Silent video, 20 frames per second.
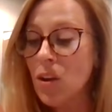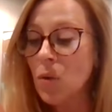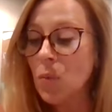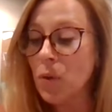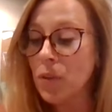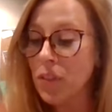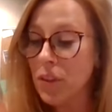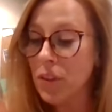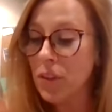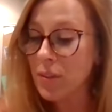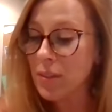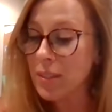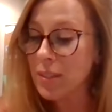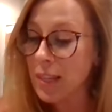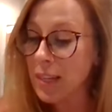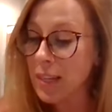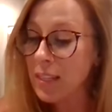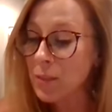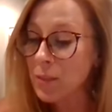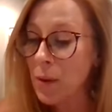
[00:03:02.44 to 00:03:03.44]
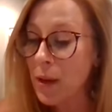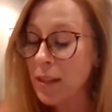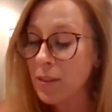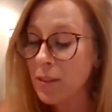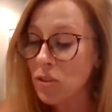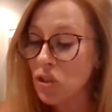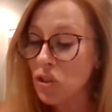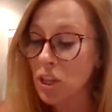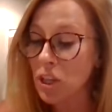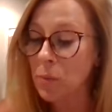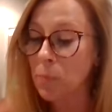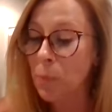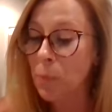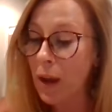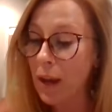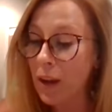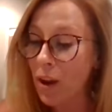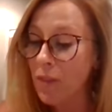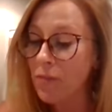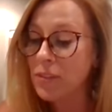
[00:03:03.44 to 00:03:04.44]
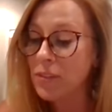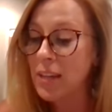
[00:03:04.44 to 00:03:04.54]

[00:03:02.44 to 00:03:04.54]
Within 6 months, she had paid off